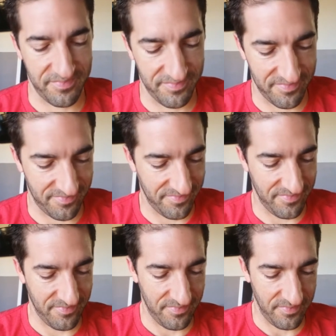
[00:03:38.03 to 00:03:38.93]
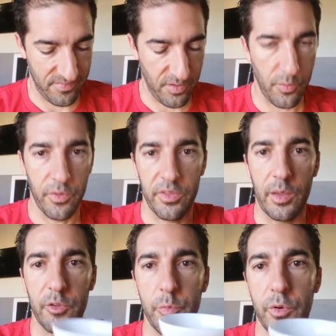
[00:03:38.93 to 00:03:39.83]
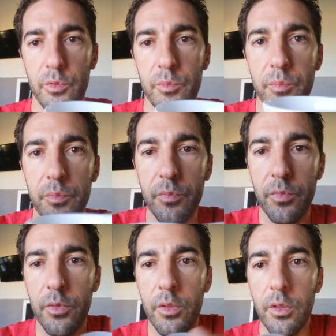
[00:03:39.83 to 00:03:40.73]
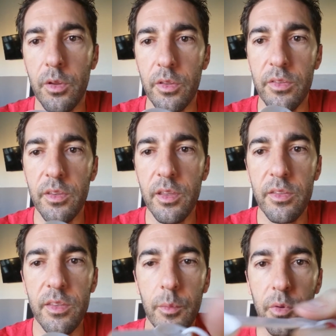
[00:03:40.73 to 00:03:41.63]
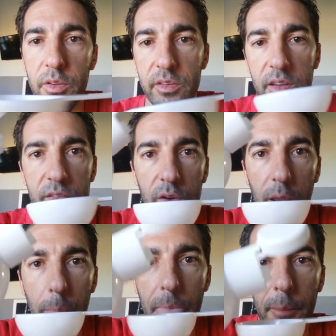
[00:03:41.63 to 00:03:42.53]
oil. 1 tablespoon. You see it, same one as yesterday.